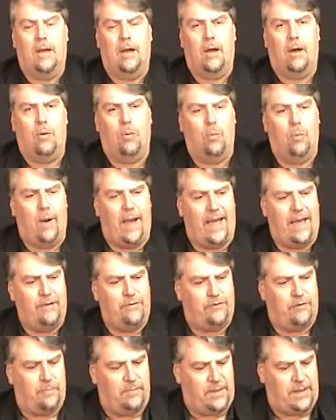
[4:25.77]
away
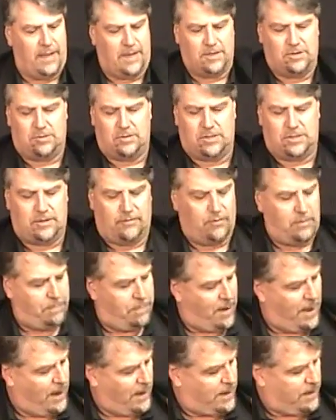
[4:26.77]
from the entrance of the
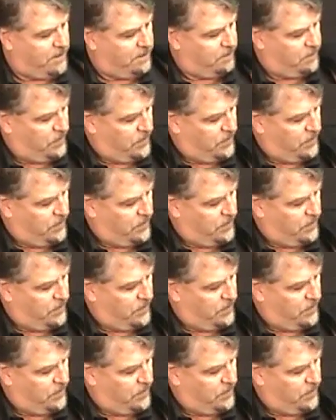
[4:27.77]
pocket.